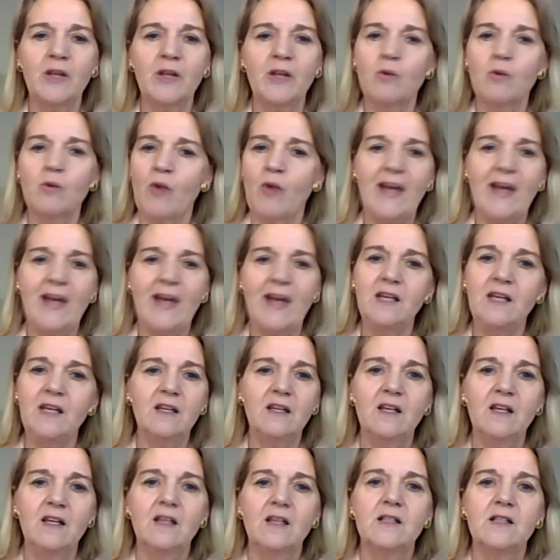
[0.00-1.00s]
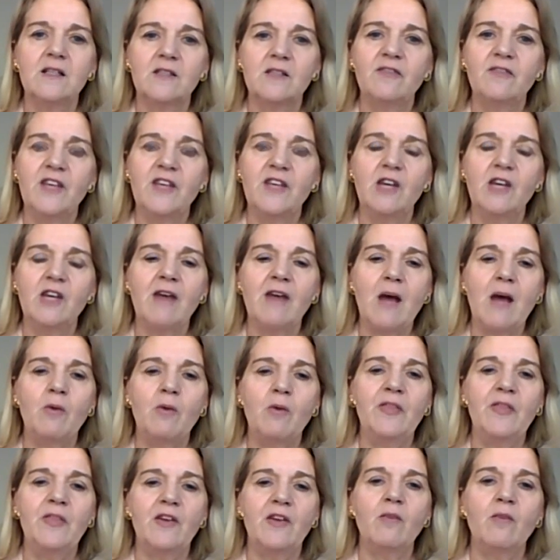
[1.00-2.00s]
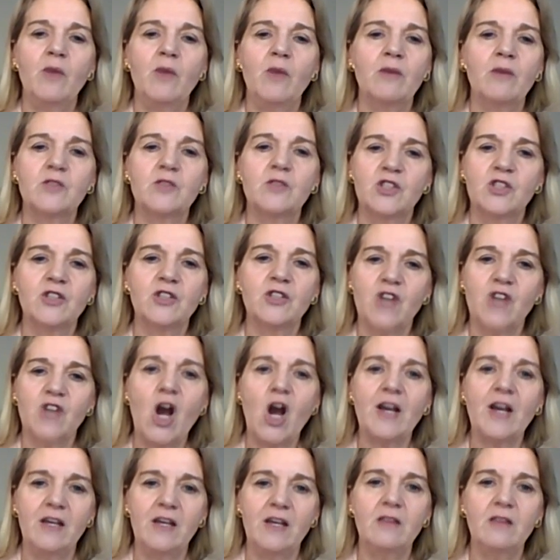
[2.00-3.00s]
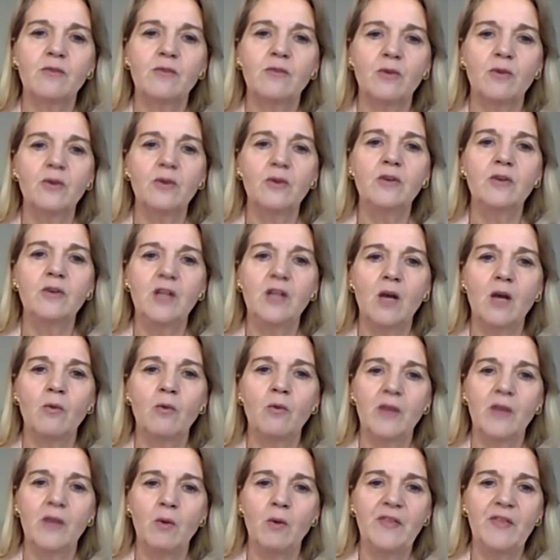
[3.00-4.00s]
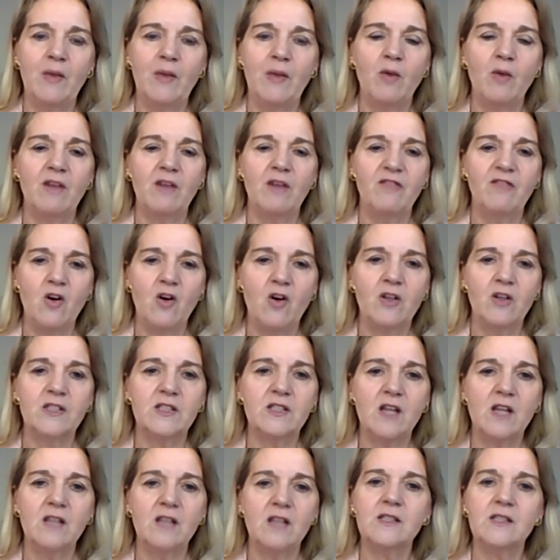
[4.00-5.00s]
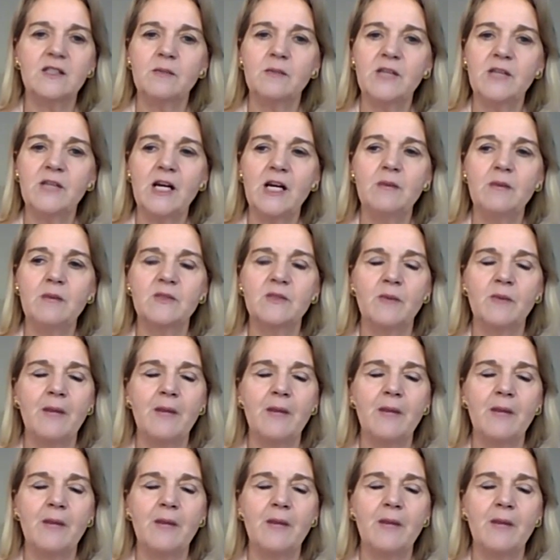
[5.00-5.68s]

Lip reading: ready to figure out what we're still talking through, really what they want to focus on sometimes. But